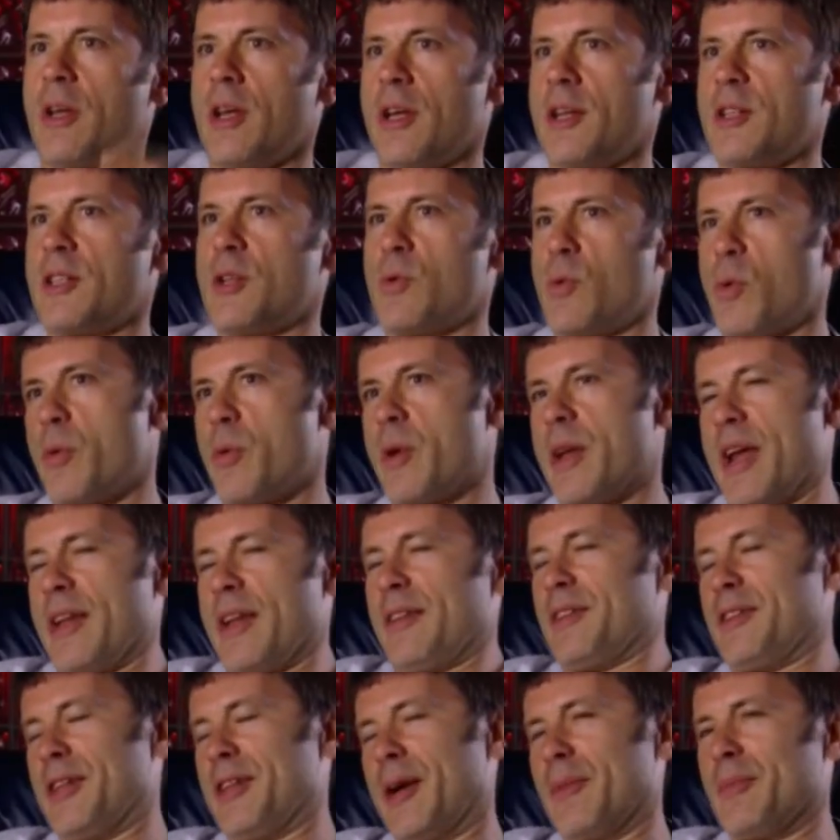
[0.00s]
So what we
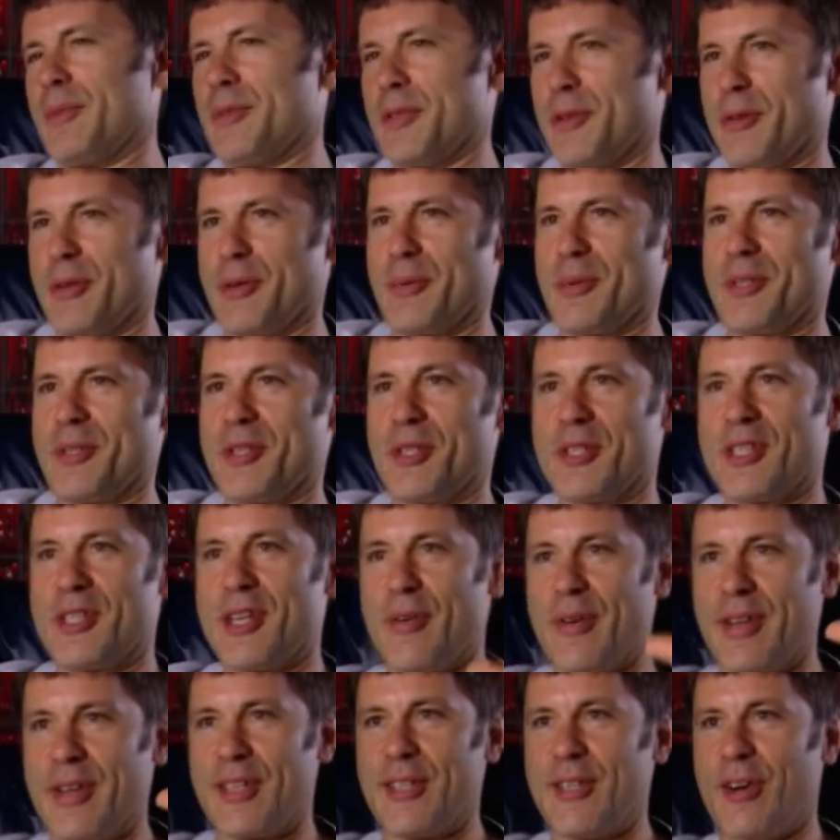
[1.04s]
ended up doing was just
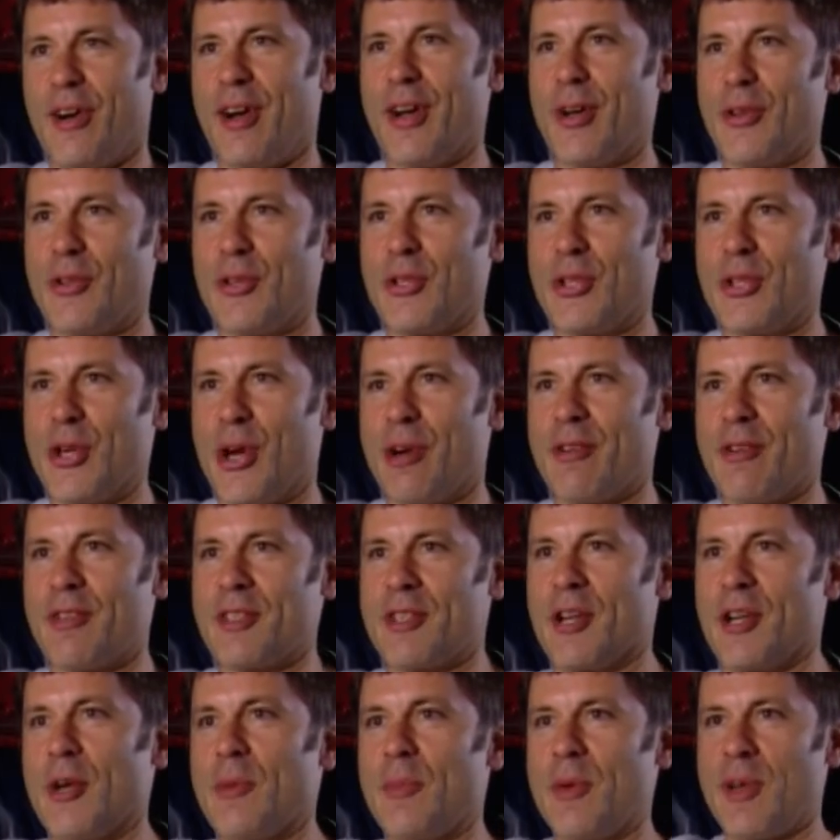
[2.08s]
going tight on the
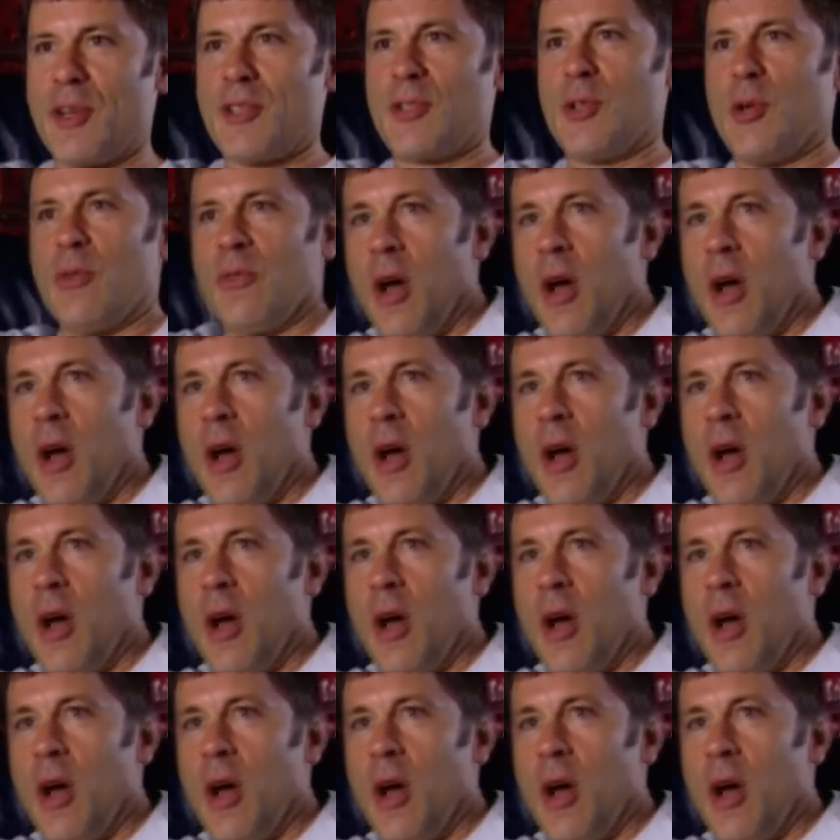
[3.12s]
gyroscope, but I sort